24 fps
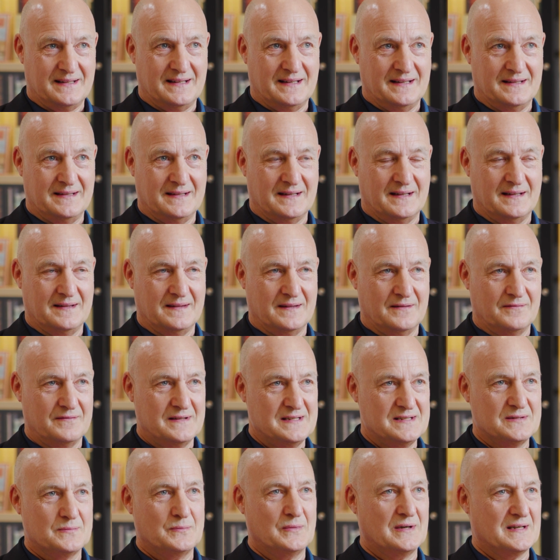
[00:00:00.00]
And the
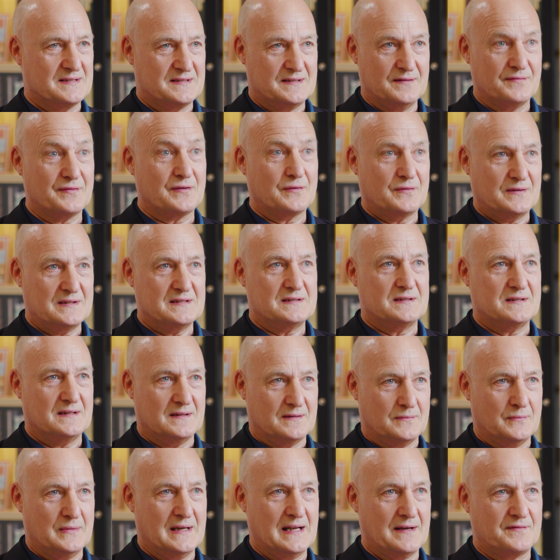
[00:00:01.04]
reason why it's difficult is
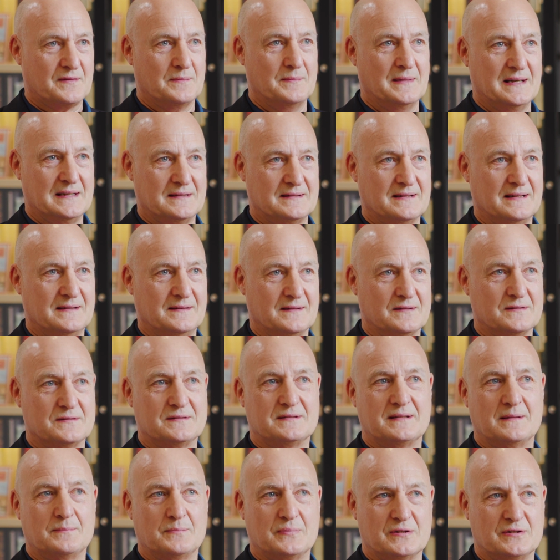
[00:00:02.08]
that we have to maintain those
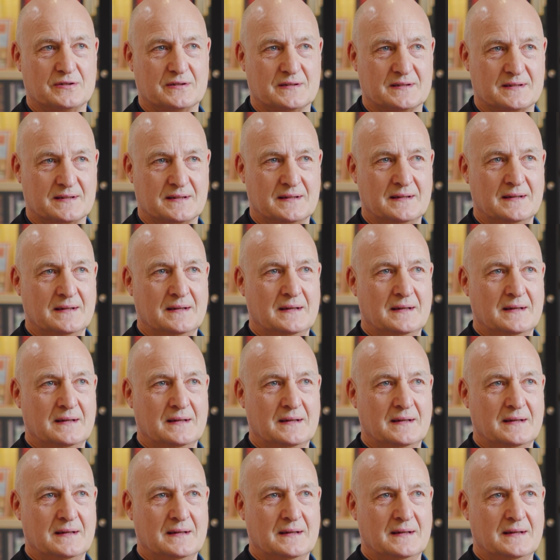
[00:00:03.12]
temperatures.